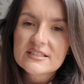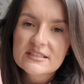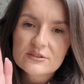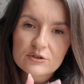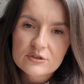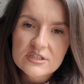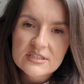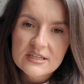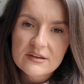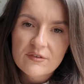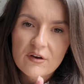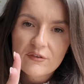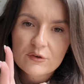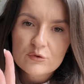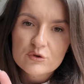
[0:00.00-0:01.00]
this took the sleeve
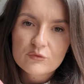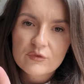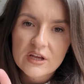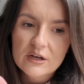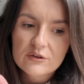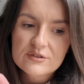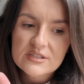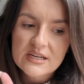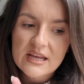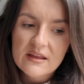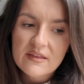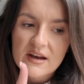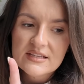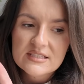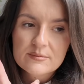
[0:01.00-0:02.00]
off and it was unreal underneath,
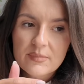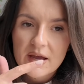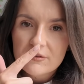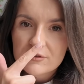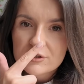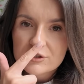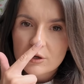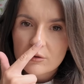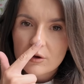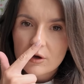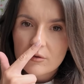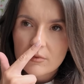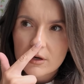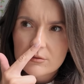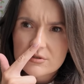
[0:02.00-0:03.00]
and I didn't buy it for the show
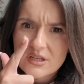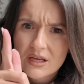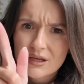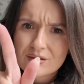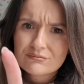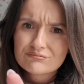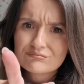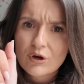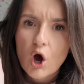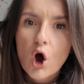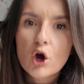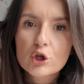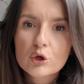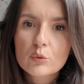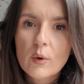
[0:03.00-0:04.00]
home, and I was thinking,
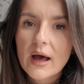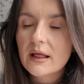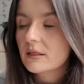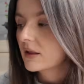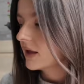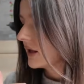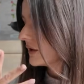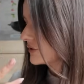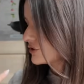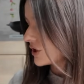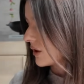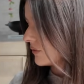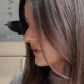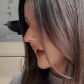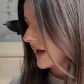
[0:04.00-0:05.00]
are you well?
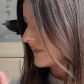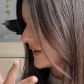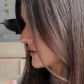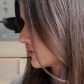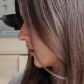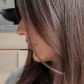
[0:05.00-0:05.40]
So yeah, that's